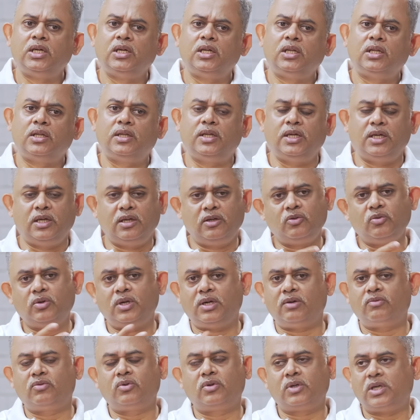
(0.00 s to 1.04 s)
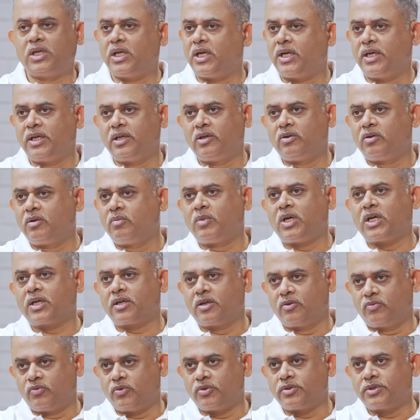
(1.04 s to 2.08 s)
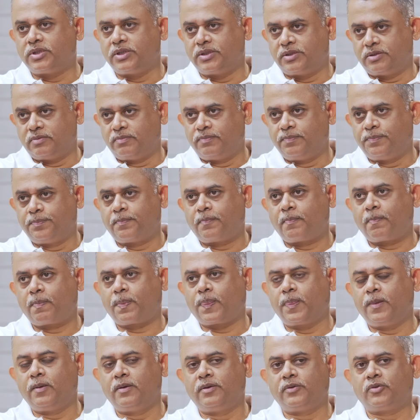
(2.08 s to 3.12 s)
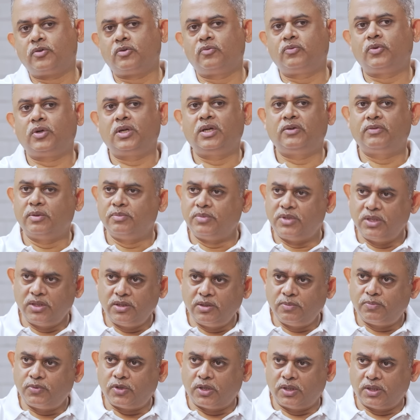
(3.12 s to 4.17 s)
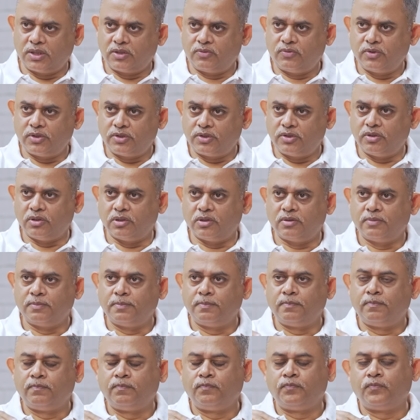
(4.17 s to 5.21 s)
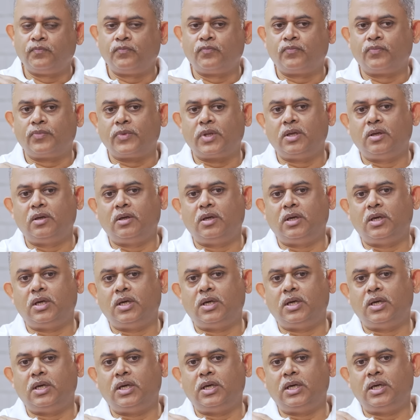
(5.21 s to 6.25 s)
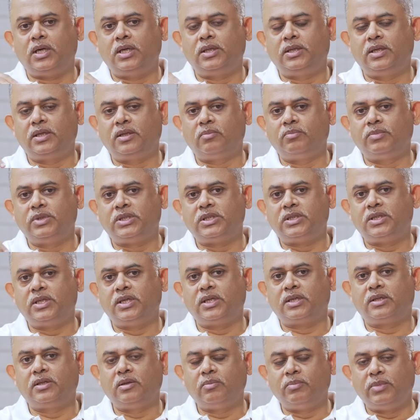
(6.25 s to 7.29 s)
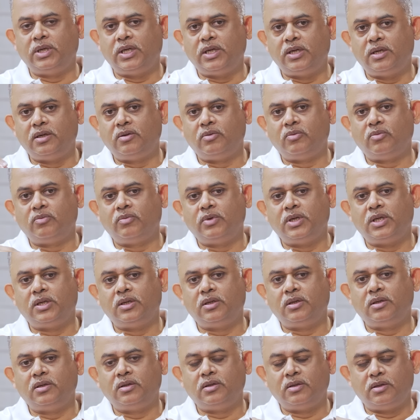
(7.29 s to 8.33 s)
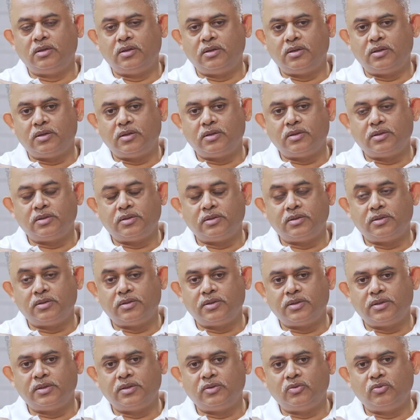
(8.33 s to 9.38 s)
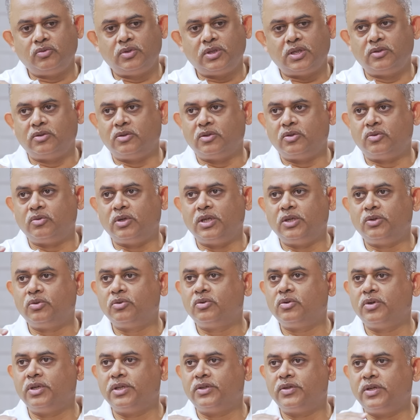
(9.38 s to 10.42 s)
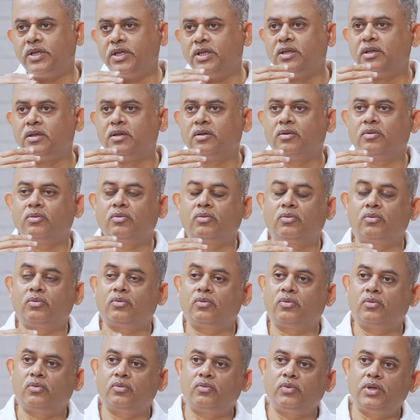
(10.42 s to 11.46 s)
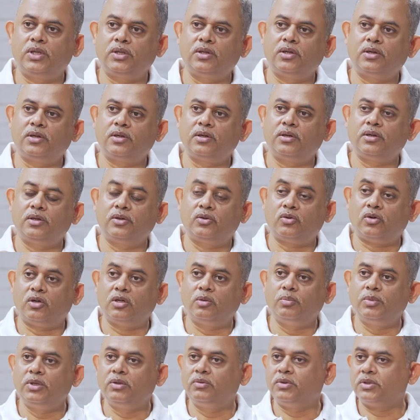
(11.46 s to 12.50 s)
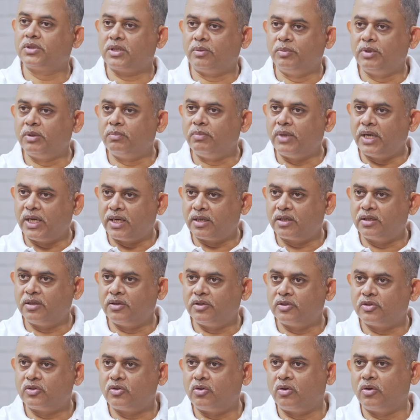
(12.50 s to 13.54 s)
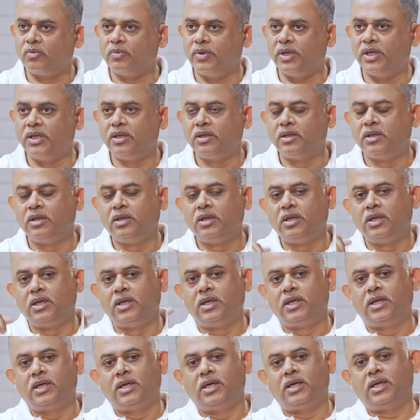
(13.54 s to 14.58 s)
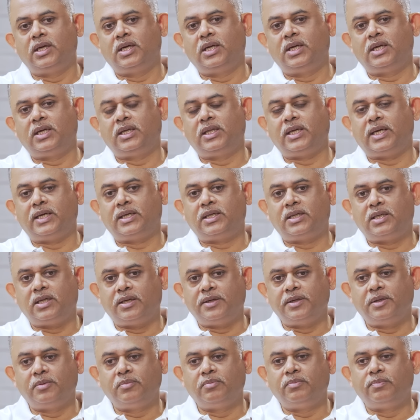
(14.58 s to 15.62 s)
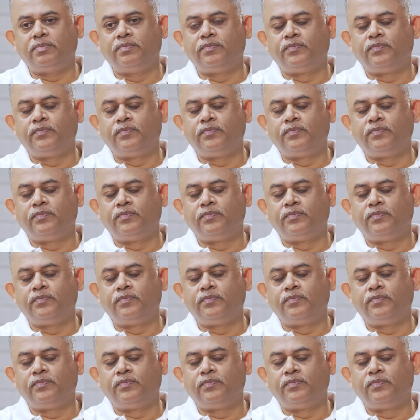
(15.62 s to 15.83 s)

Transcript: there you have to rely on market forces. So for FMCG products, for sure, I think the mistake they made when in 2022-23, when the economy was coming back in a strong way, and at that time